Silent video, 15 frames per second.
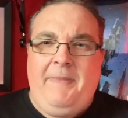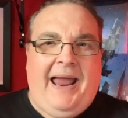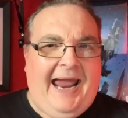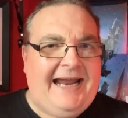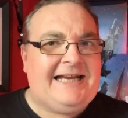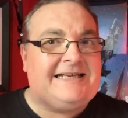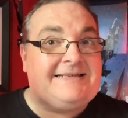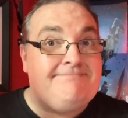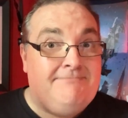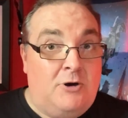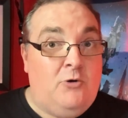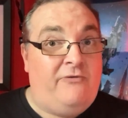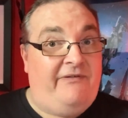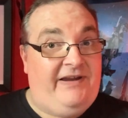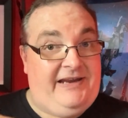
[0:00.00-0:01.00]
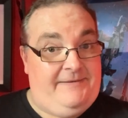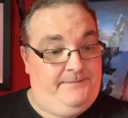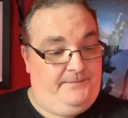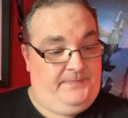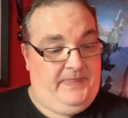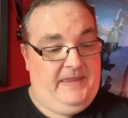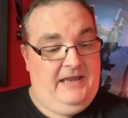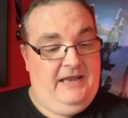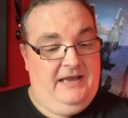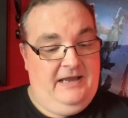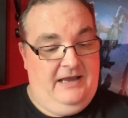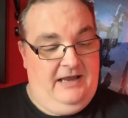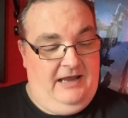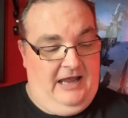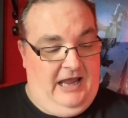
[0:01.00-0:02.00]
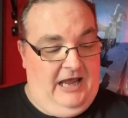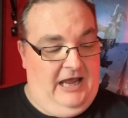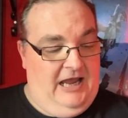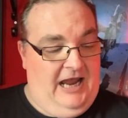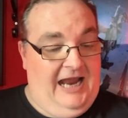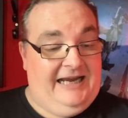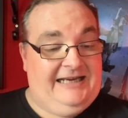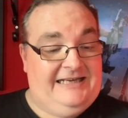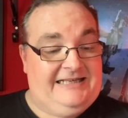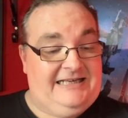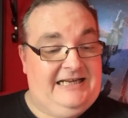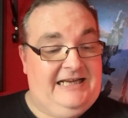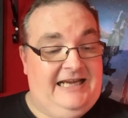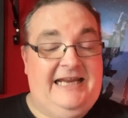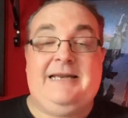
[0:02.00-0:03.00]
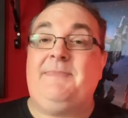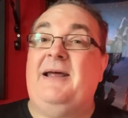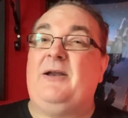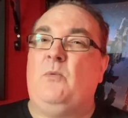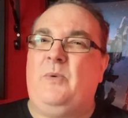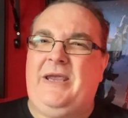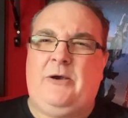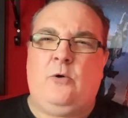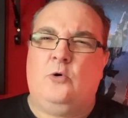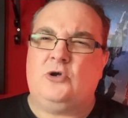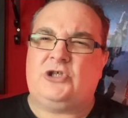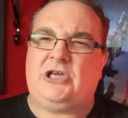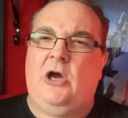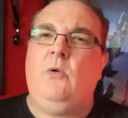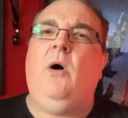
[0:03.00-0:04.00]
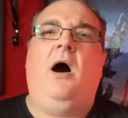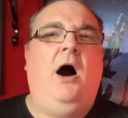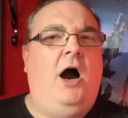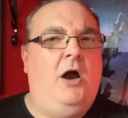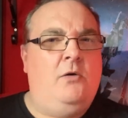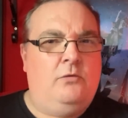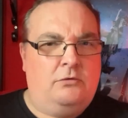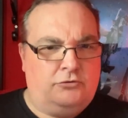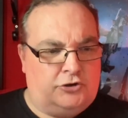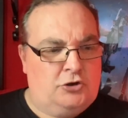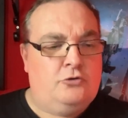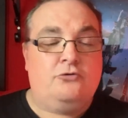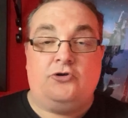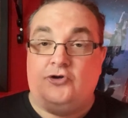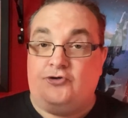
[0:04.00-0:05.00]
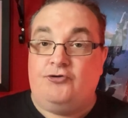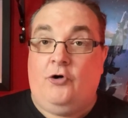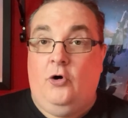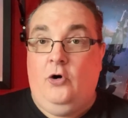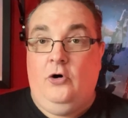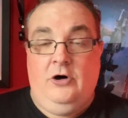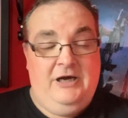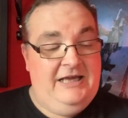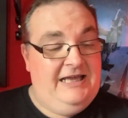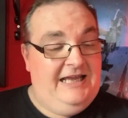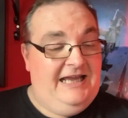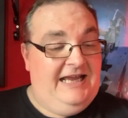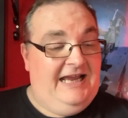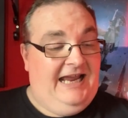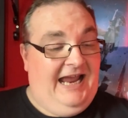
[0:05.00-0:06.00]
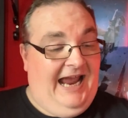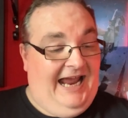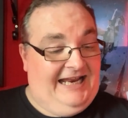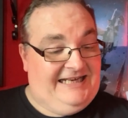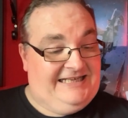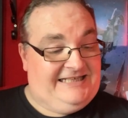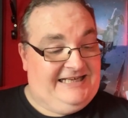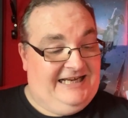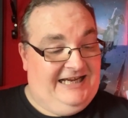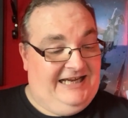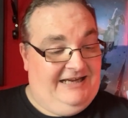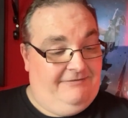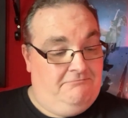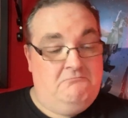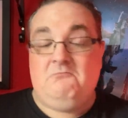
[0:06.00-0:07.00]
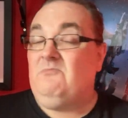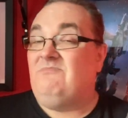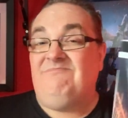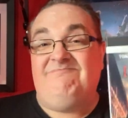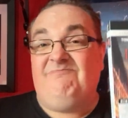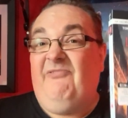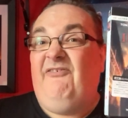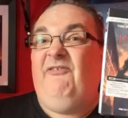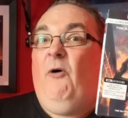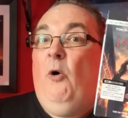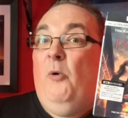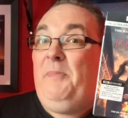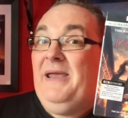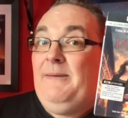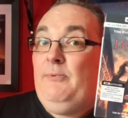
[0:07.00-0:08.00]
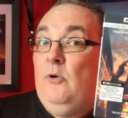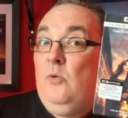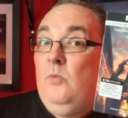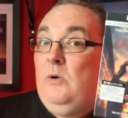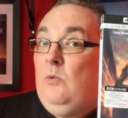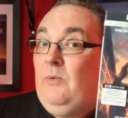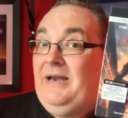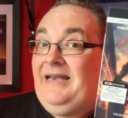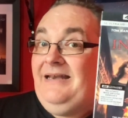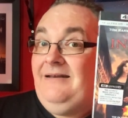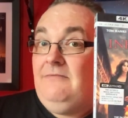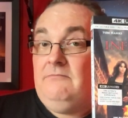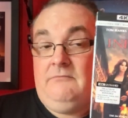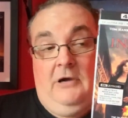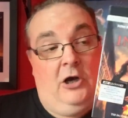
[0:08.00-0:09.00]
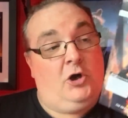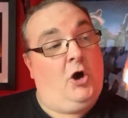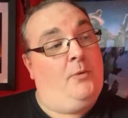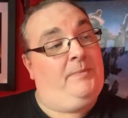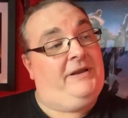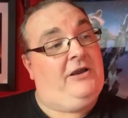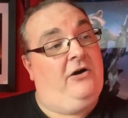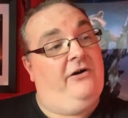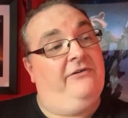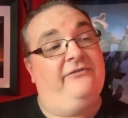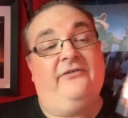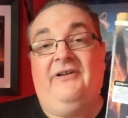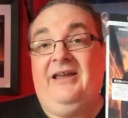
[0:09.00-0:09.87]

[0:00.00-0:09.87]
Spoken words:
Hanks movie. In about a week or so, I will do the draw, and four people will win a copy of